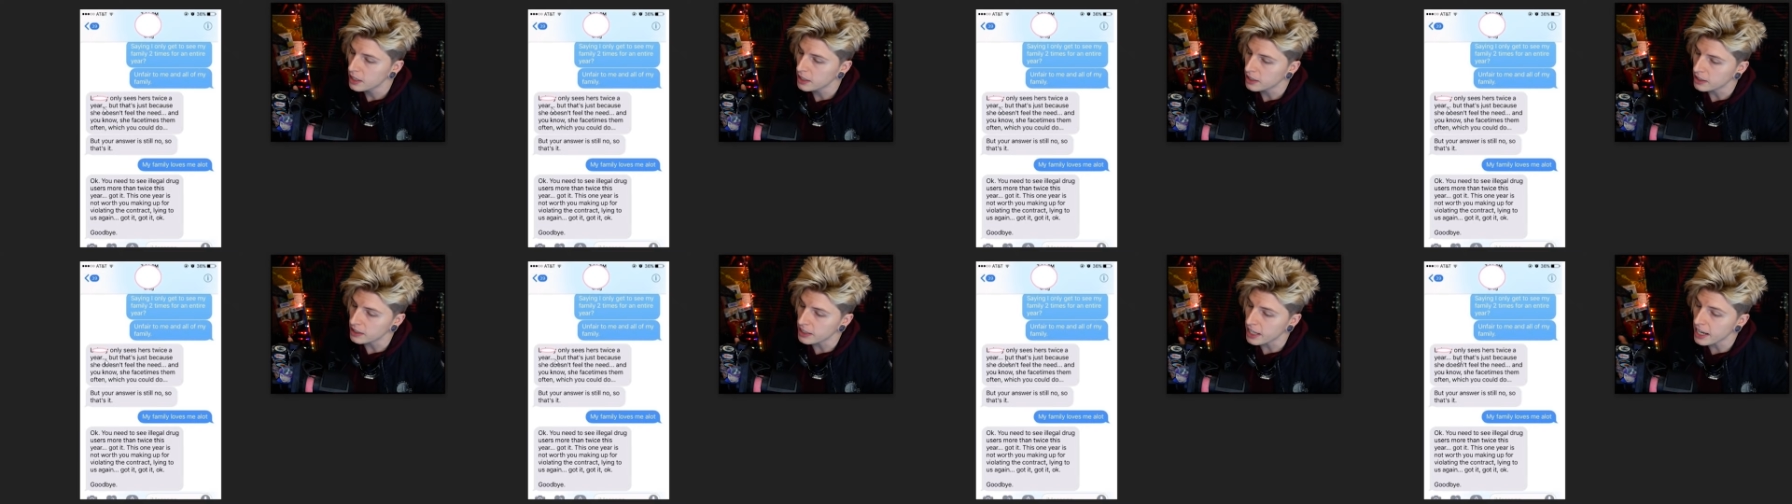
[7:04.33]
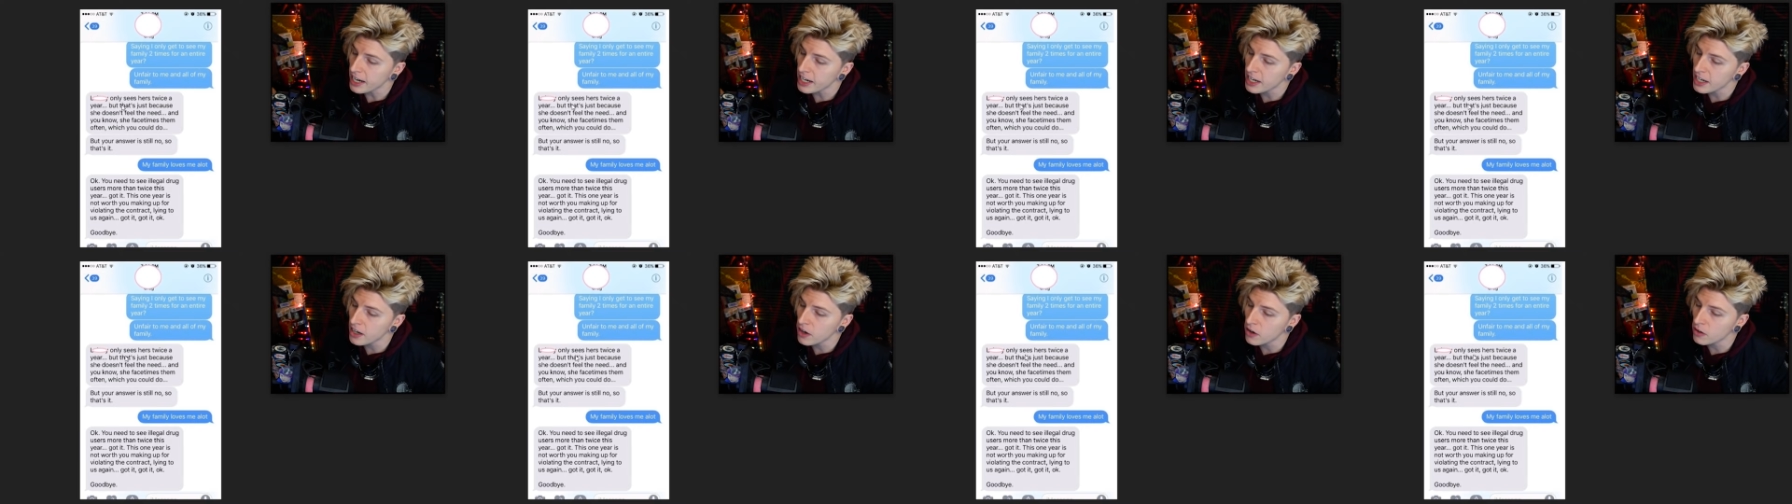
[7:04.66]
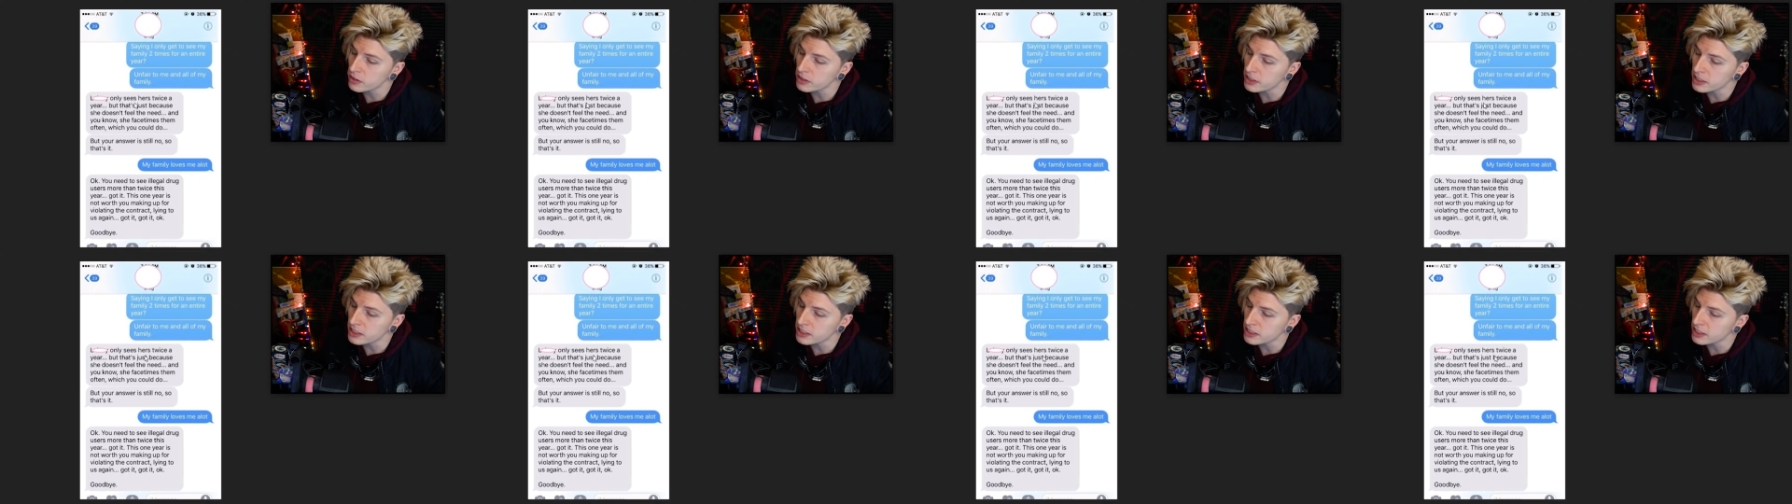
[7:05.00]
Lainey
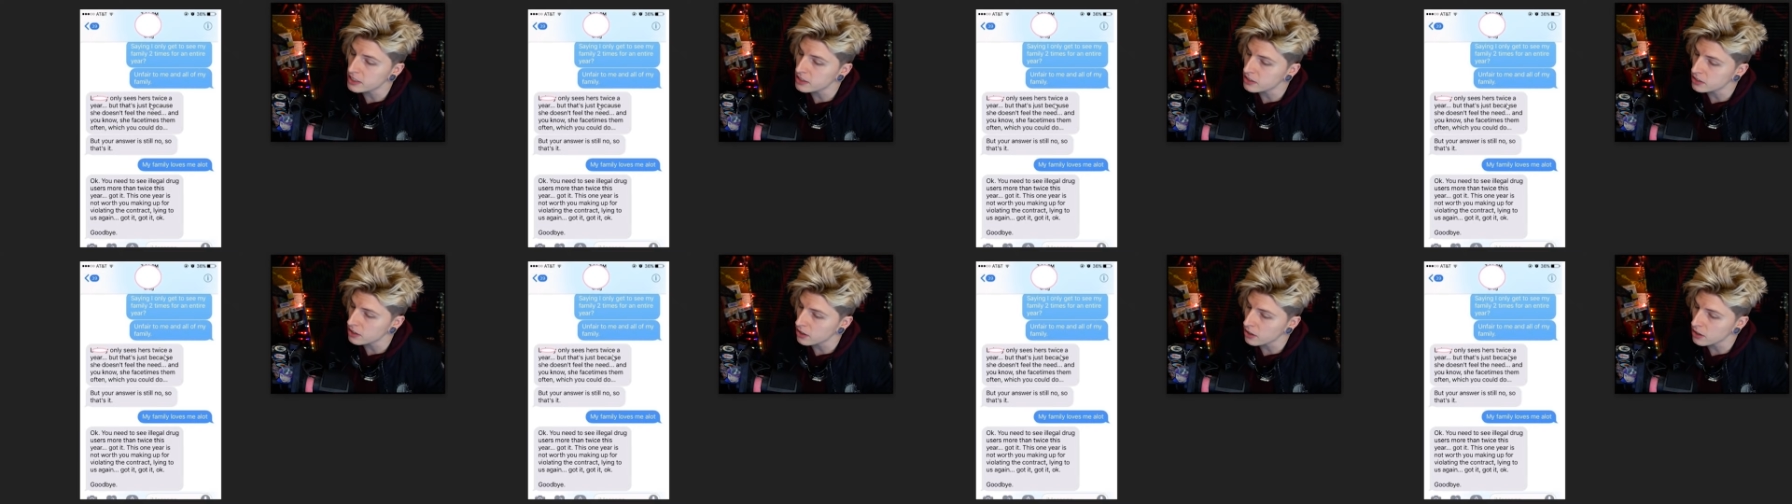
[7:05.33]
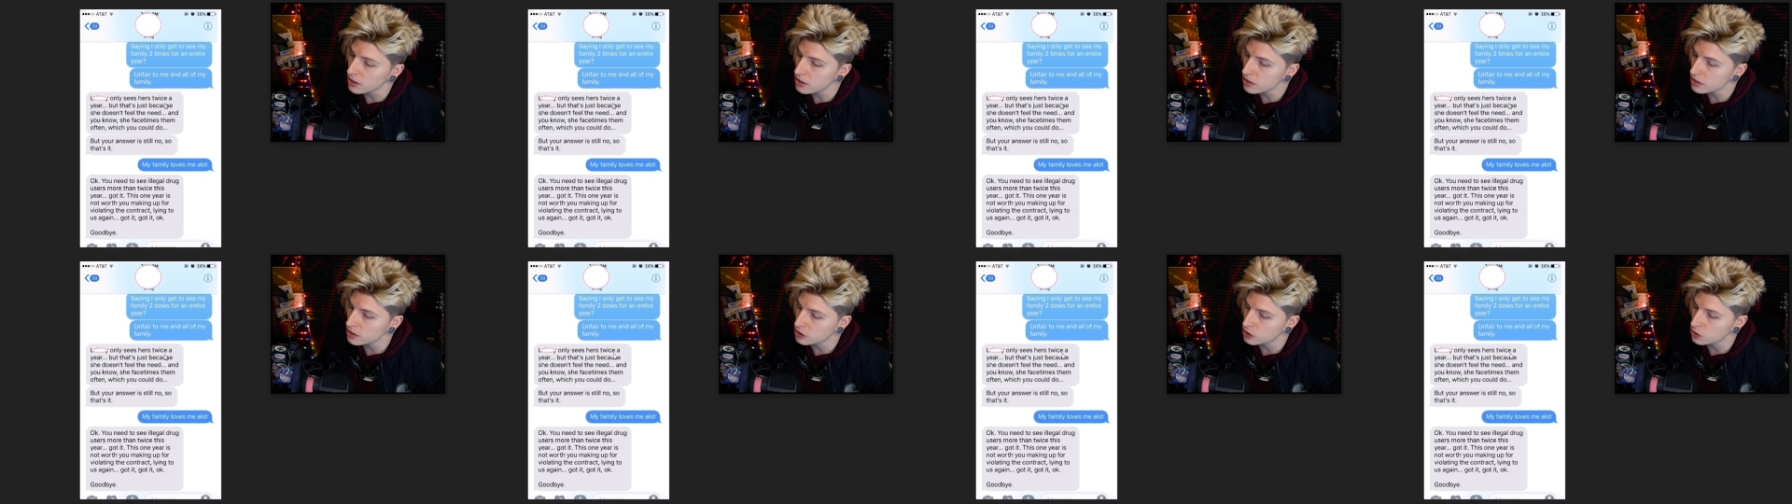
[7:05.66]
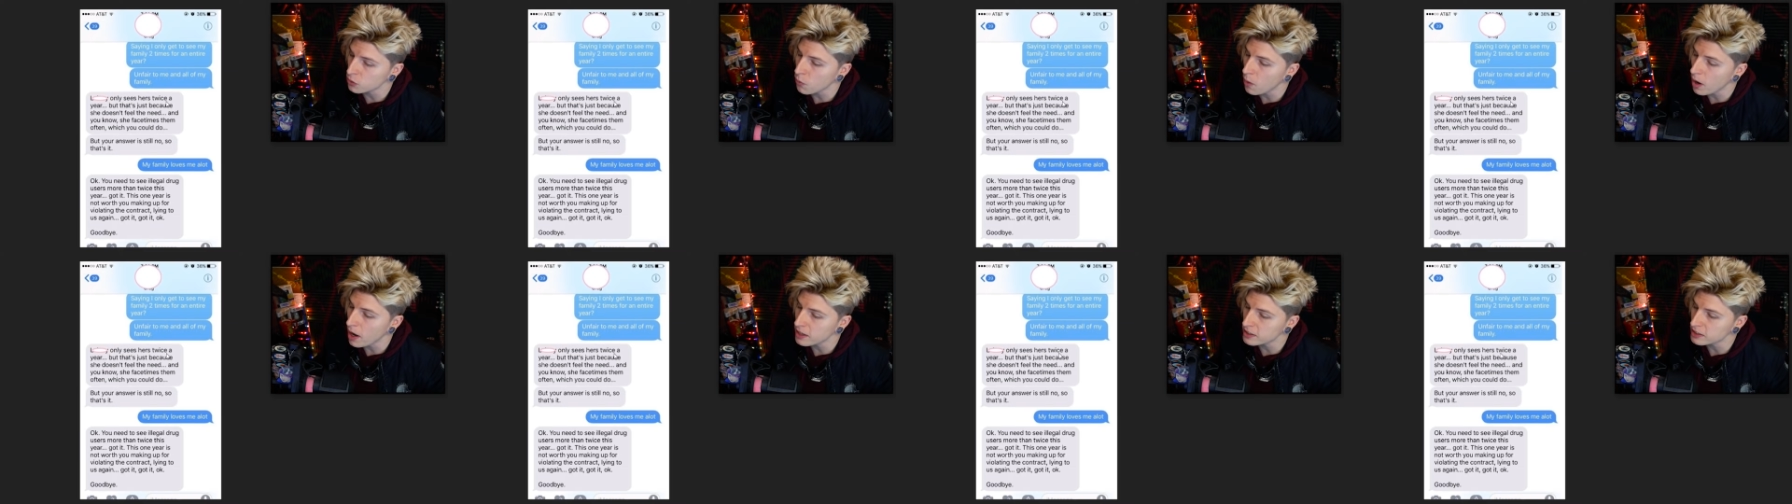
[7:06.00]
only sees hers
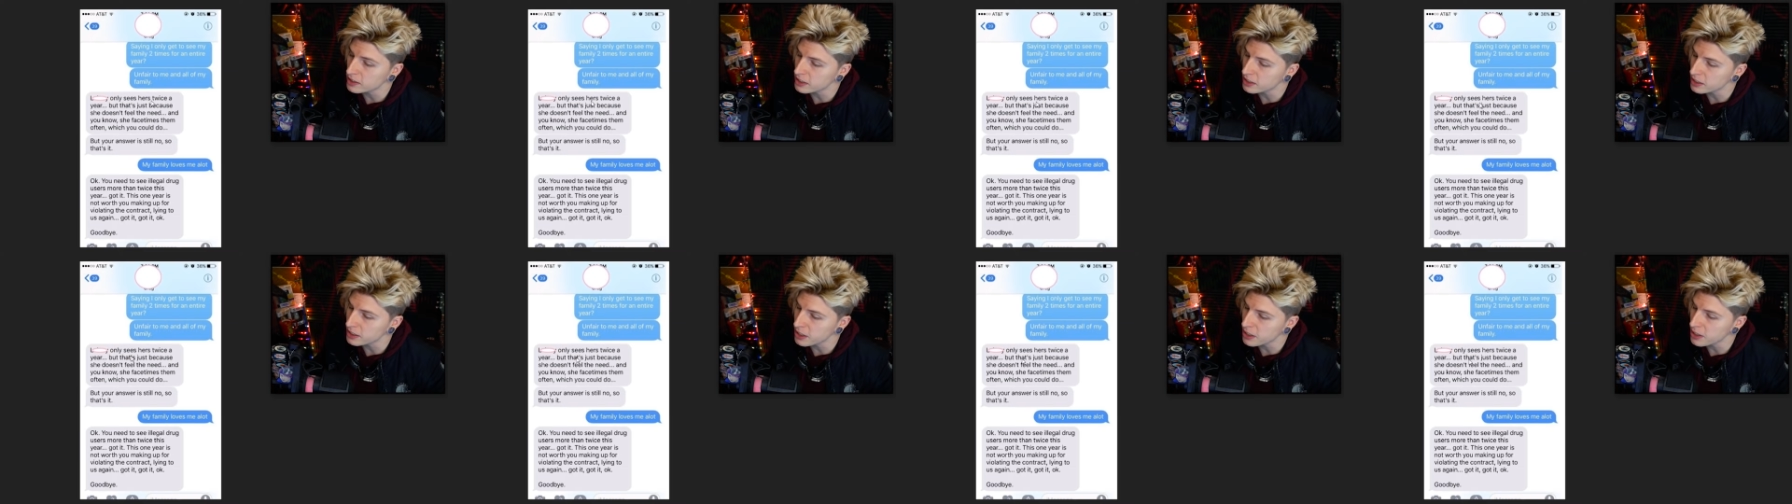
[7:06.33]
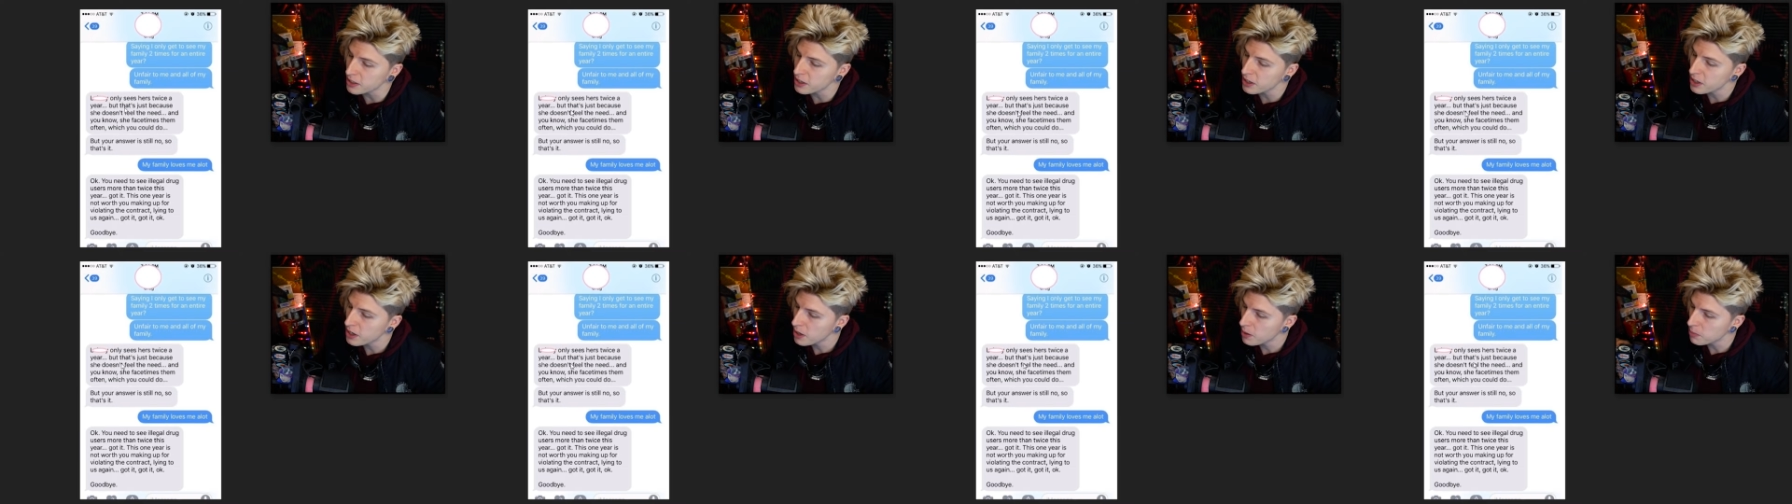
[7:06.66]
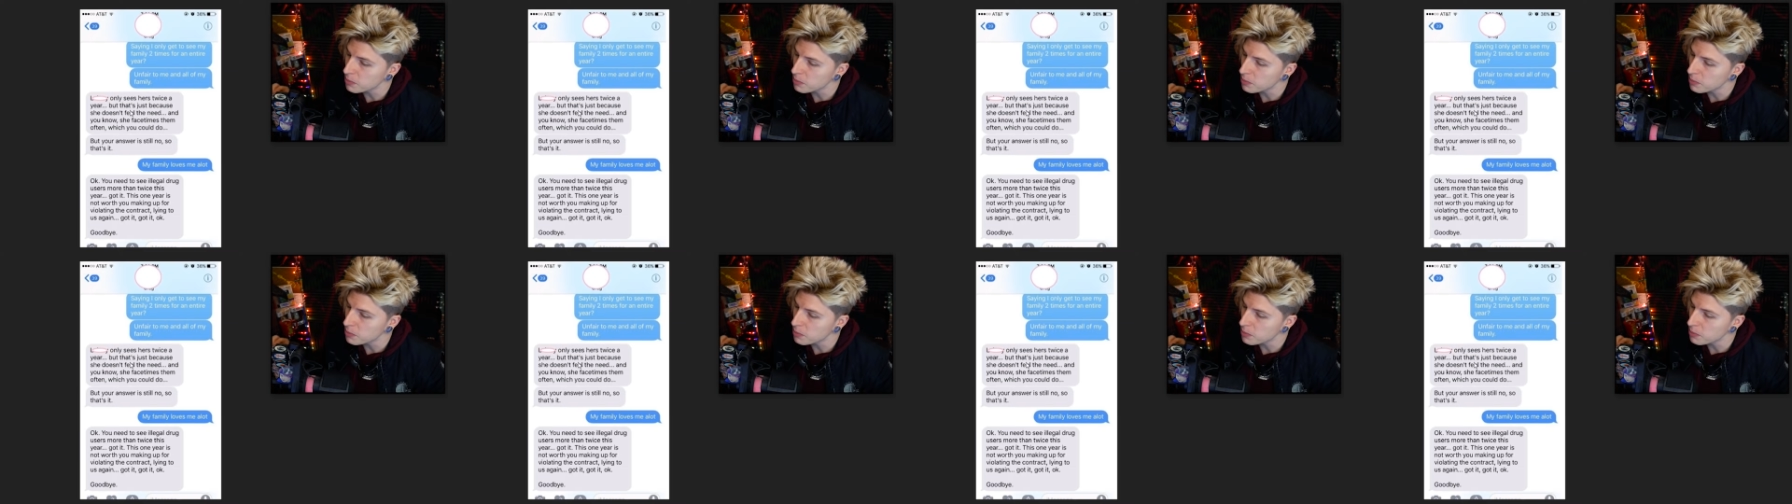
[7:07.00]
twice a year,